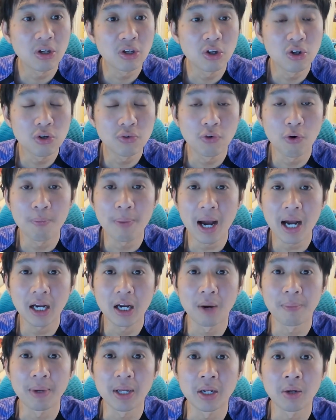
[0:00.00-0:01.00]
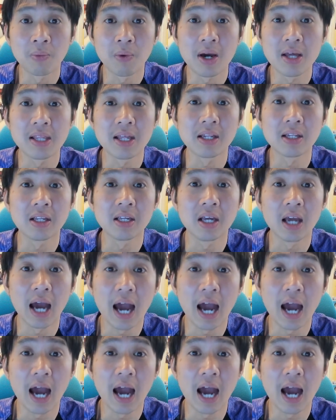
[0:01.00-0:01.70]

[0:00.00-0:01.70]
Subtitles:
useful backup in the way that the